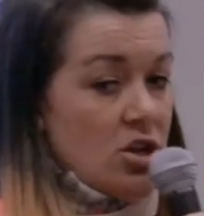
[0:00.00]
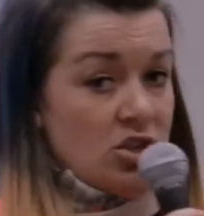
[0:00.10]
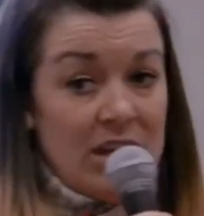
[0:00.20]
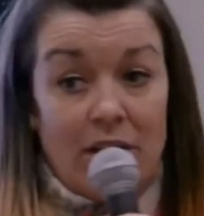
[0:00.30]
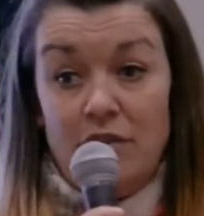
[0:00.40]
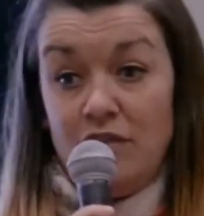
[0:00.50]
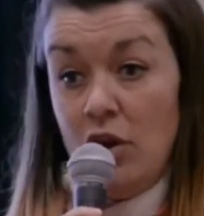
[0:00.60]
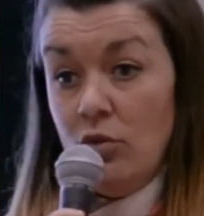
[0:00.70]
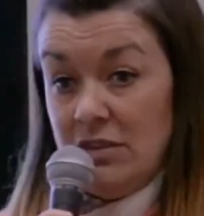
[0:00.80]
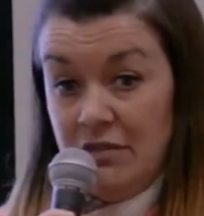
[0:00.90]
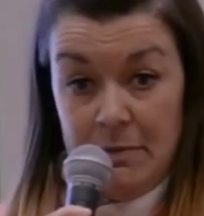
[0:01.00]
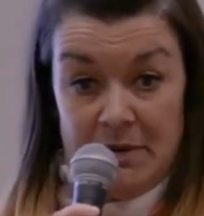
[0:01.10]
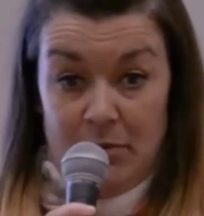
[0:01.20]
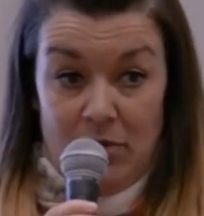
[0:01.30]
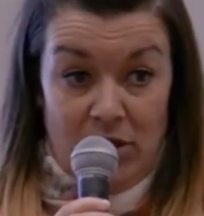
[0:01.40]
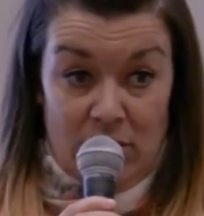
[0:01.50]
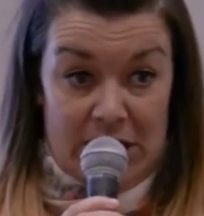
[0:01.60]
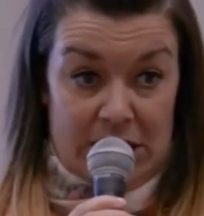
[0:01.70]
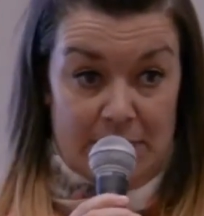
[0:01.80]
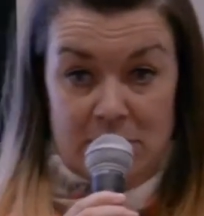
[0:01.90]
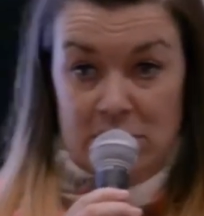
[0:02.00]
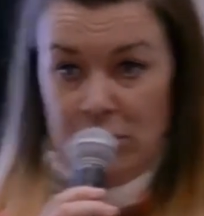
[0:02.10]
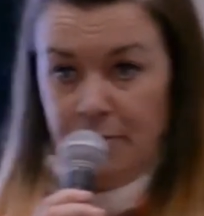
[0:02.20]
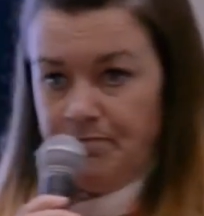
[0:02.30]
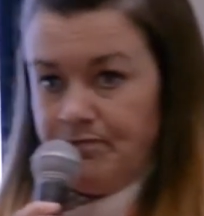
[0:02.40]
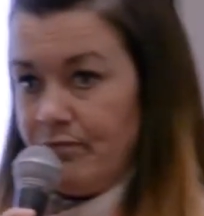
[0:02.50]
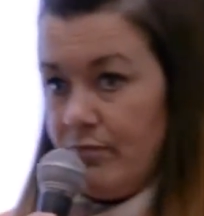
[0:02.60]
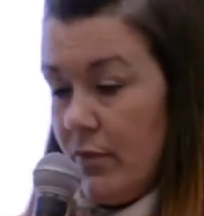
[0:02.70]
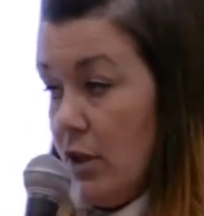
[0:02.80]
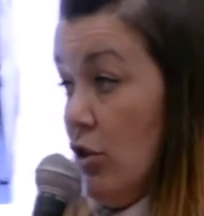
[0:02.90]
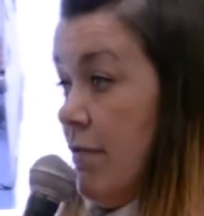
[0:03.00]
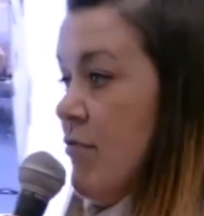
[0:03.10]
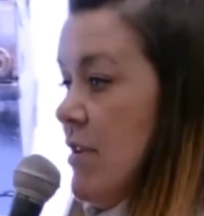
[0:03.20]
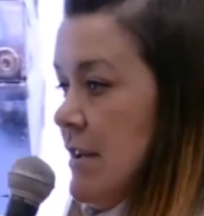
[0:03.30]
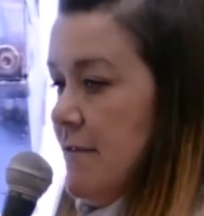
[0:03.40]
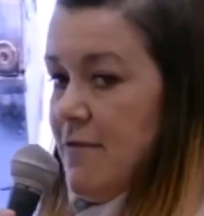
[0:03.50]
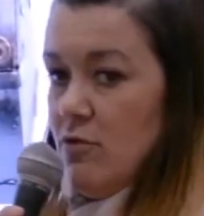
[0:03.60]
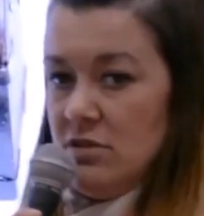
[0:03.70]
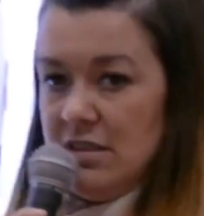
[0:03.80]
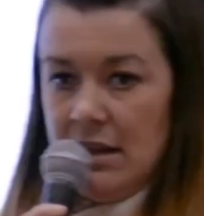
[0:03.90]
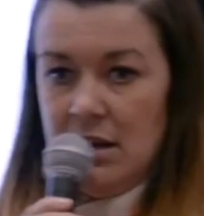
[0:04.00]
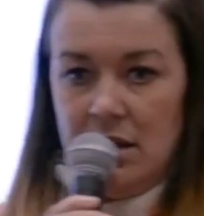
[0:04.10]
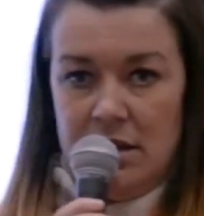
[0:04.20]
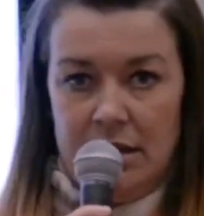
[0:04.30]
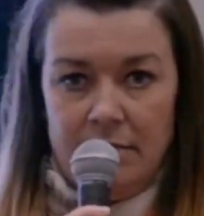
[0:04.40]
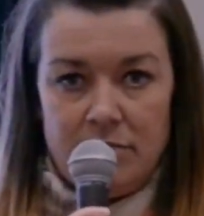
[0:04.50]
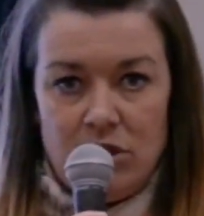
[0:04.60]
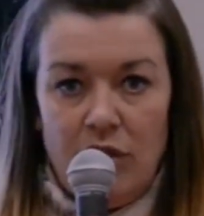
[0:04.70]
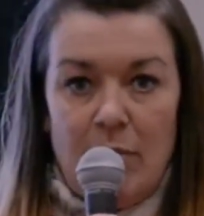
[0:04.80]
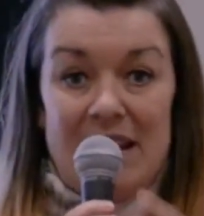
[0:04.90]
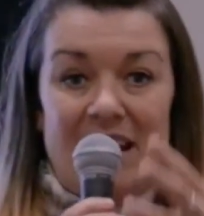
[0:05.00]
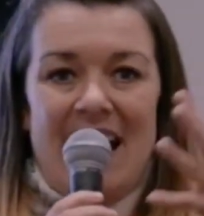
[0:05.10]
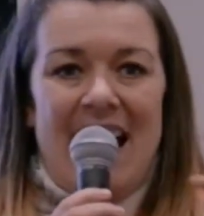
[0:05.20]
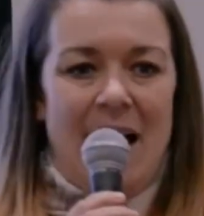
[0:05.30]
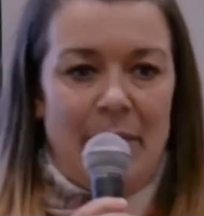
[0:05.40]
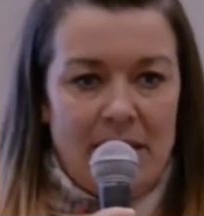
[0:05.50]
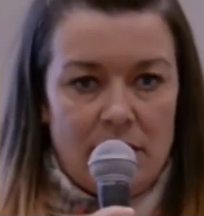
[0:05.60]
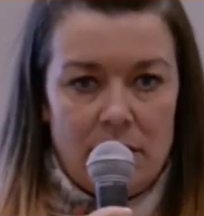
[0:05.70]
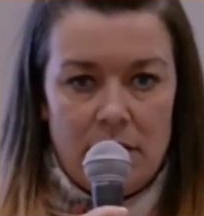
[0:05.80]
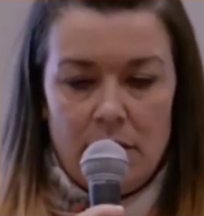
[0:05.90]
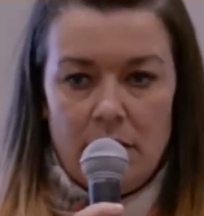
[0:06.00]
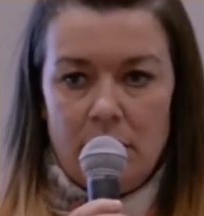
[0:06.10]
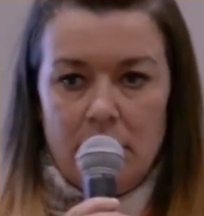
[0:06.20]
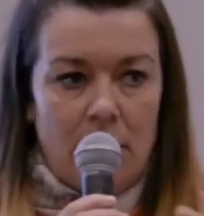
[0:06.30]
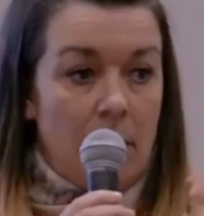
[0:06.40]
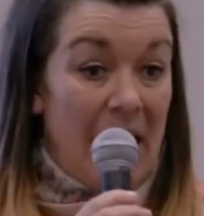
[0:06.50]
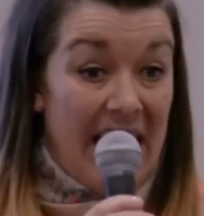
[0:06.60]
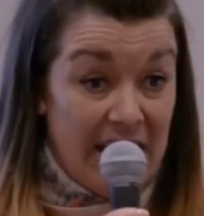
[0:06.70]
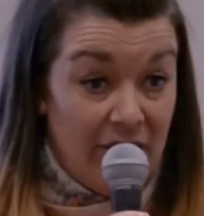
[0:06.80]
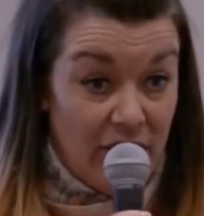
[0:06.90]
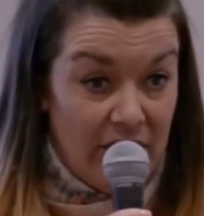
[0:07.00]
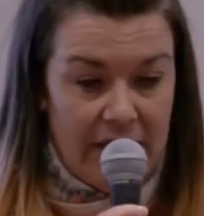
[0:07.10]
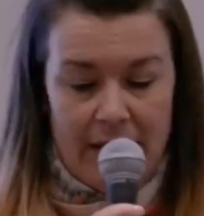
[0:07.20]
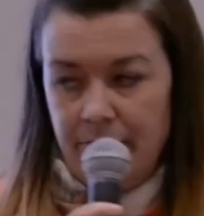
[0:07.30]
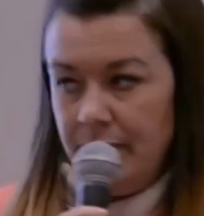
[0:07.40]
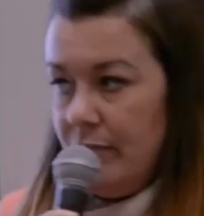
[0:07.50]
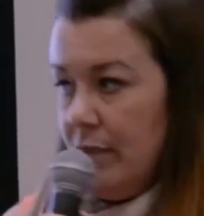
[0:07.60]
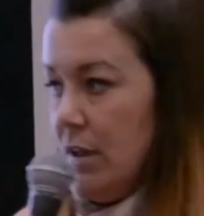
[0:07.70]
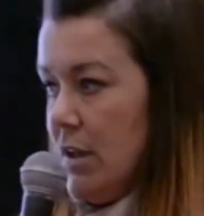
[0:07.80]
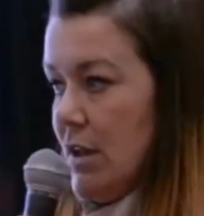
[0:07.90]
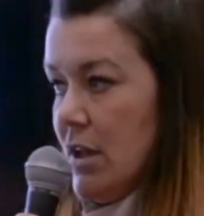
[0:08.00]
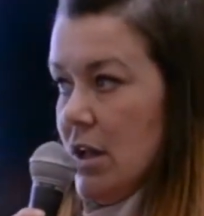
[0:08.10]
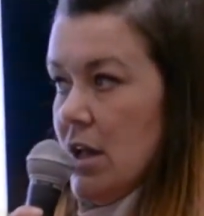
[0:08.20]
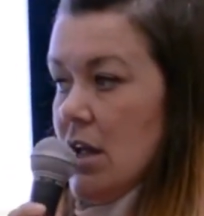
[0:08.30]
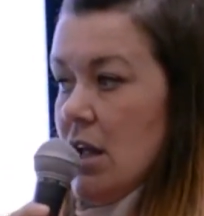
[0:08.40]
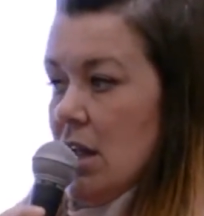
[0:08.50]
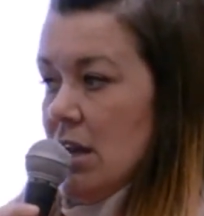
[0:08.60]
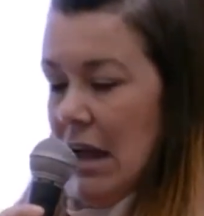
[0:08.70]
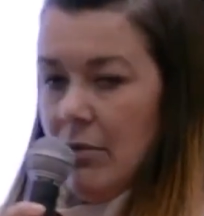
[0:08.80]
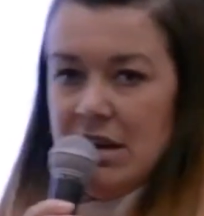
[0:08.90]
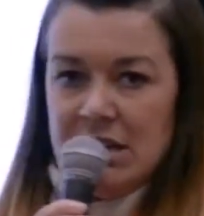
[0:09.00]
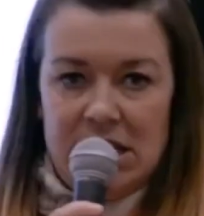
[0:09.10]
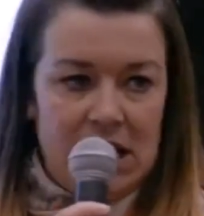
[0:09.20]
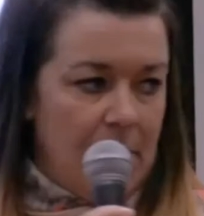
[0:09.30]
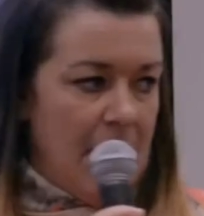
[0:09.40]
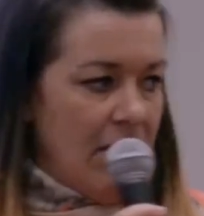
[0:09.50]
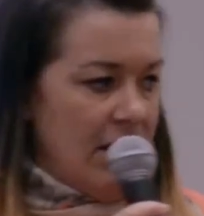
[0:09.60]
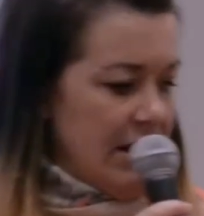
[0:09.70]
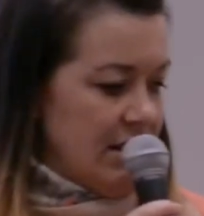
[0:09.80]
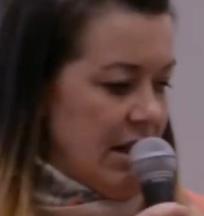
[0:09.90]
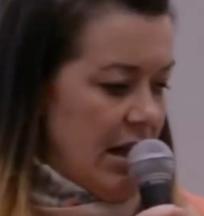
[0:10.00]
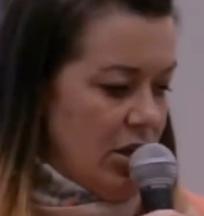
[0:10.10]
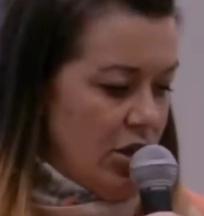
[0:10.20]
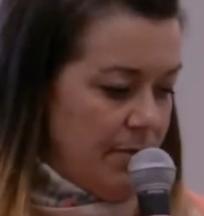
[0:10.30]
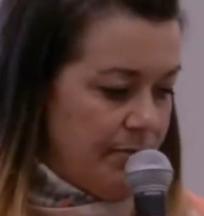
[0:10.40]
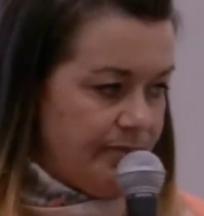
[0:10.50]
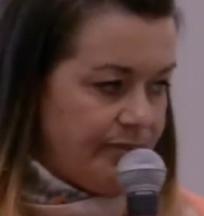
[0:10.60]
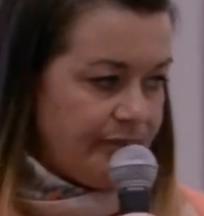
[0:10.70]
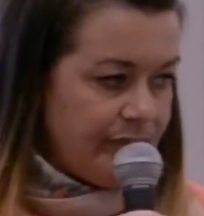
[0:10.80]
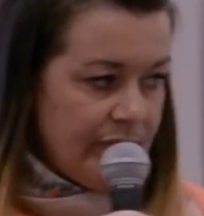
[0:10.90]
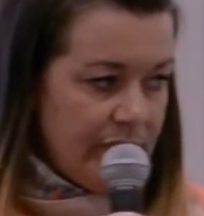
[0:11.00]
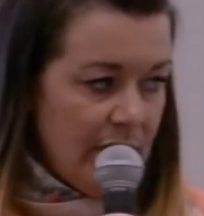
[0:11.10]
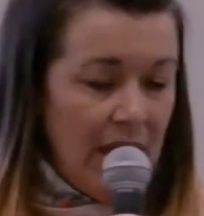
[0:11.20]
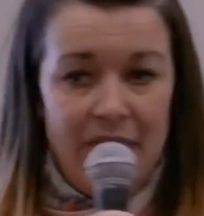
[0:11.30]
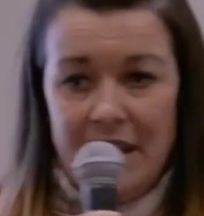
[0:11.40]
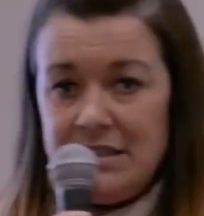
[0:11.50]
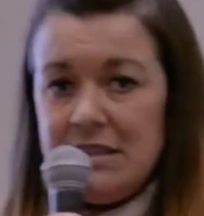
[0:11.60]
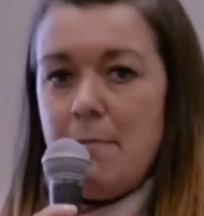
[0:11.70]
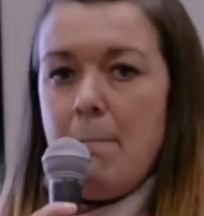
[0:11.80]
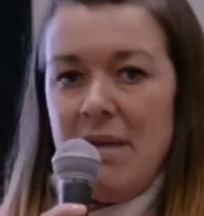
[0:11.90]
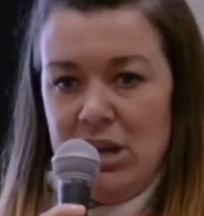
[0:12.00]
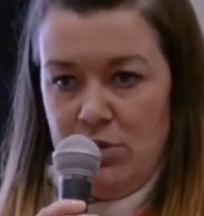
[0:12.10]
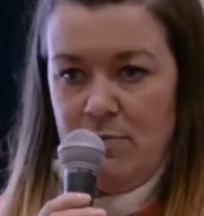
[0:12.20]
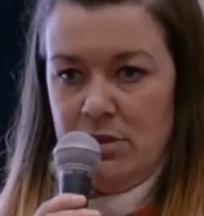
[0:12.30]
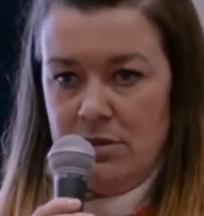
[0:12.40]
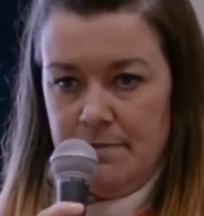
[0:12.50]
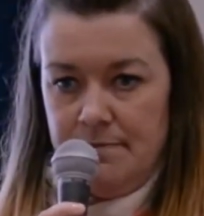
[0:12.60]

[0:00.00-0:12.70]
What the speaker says: So now you've told everybody what you need them to do. You've reinforced that learning, so you've made it a habit and a behaviour in them. Now we need to think about the next stage, and that is management.